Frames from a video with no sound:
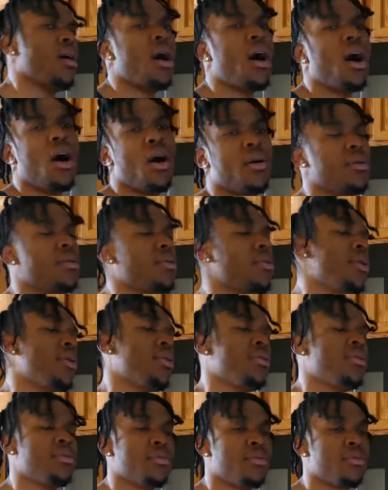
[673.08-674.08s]
Oh,
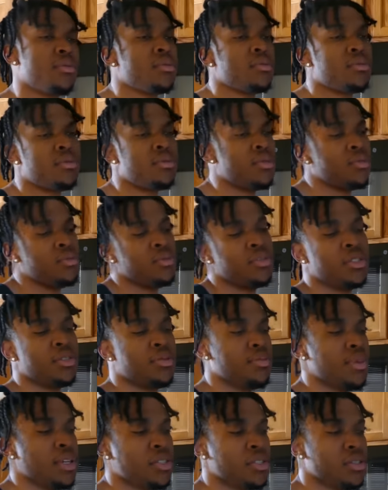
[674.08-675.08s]
well, you know,
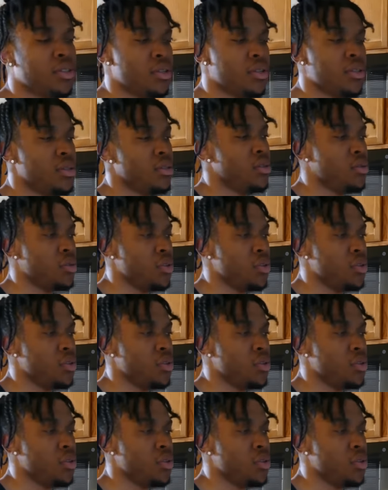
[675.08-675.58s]
just make sure you know